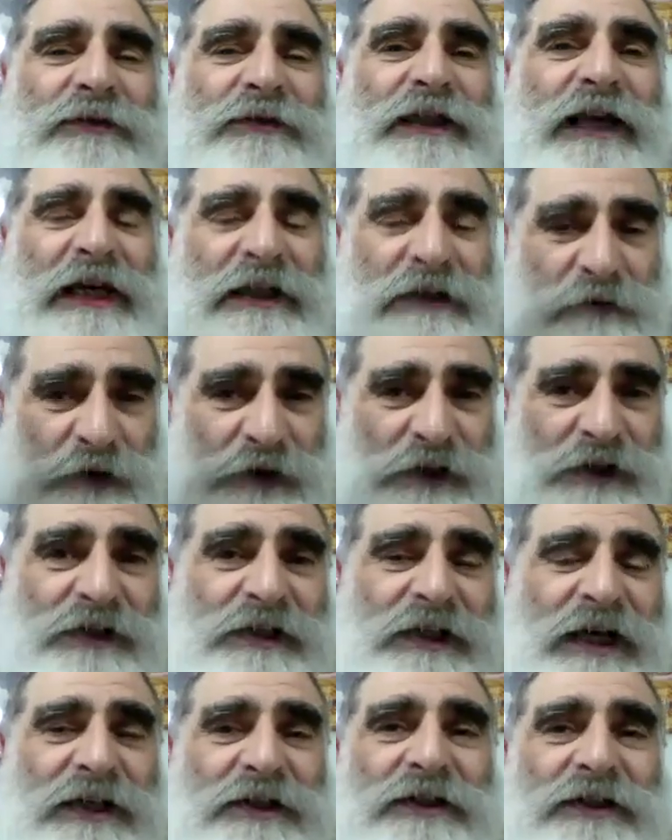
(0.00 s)
that was
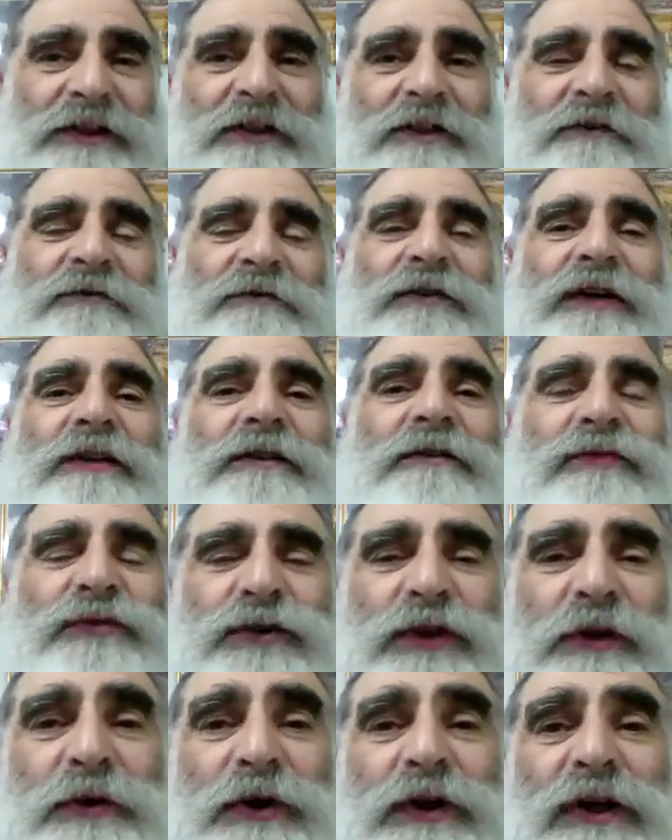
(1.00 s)
standing in front of
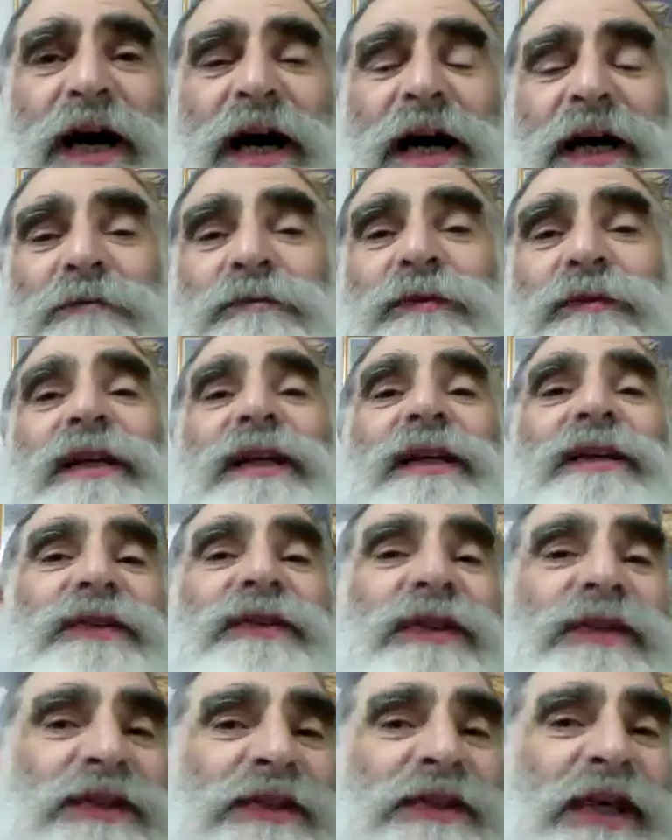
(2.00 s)
Shlomo Chaim,
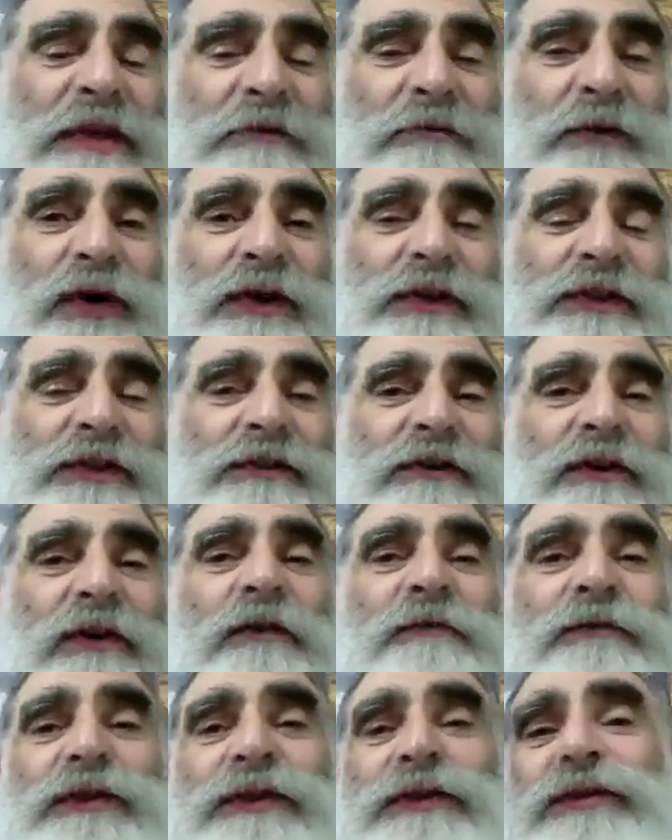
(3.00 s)
the same
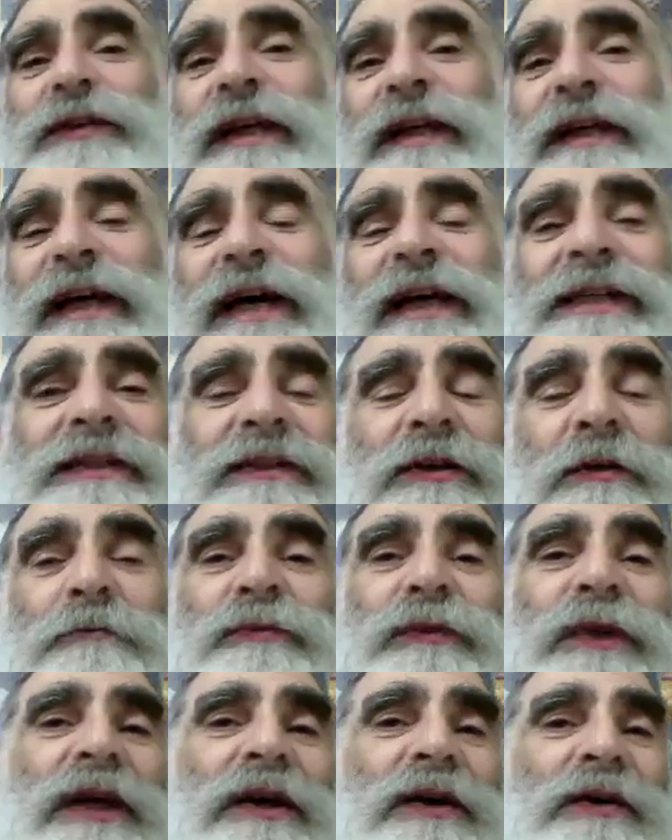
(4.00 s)
officer that asked
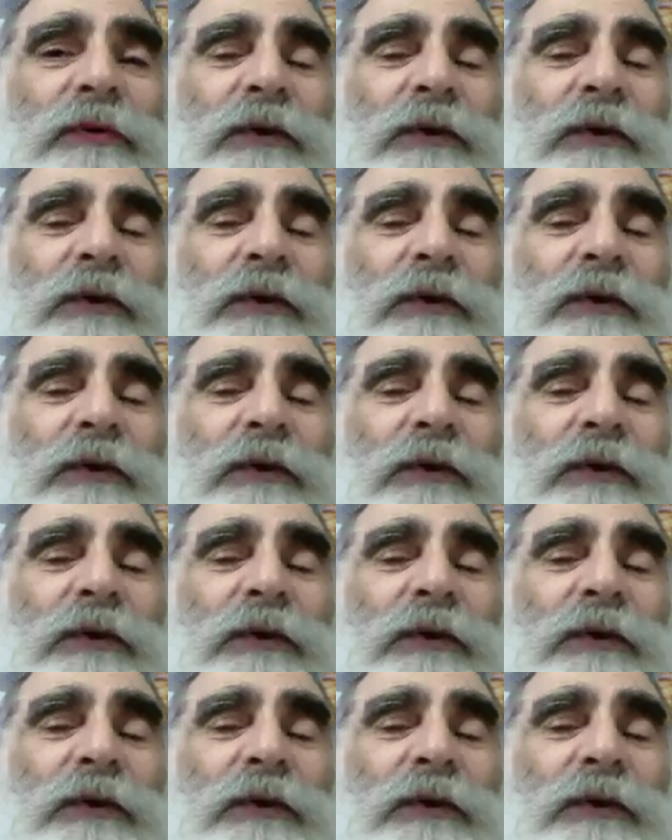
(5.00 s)
him,